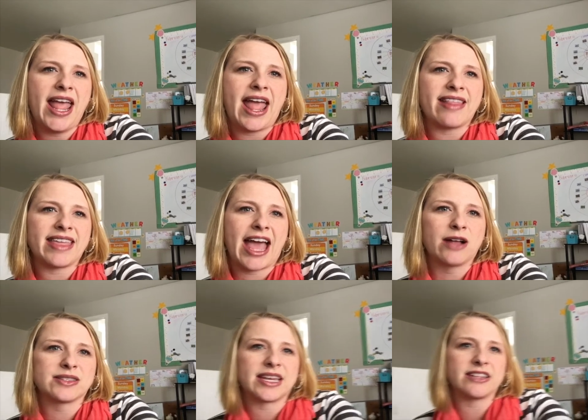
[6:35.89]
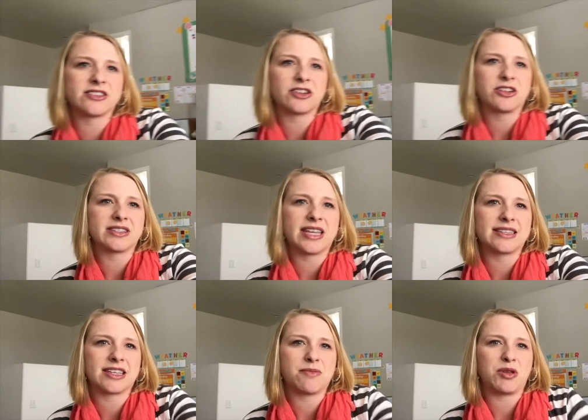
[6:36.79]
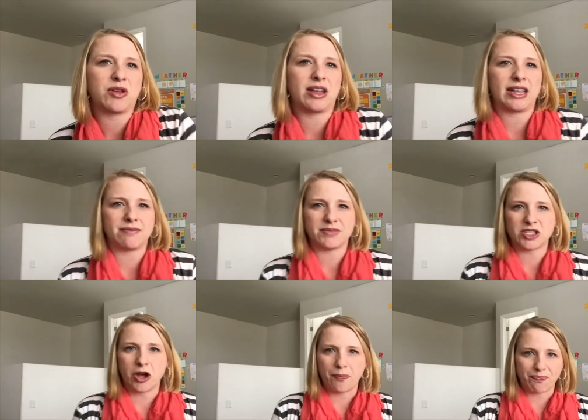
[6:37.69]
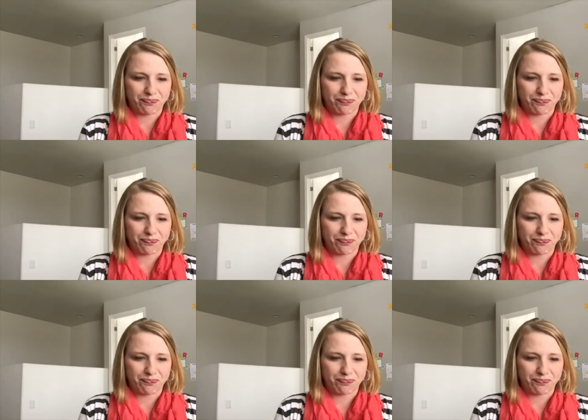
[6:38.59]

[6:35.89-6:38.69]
and the outside circle says community. So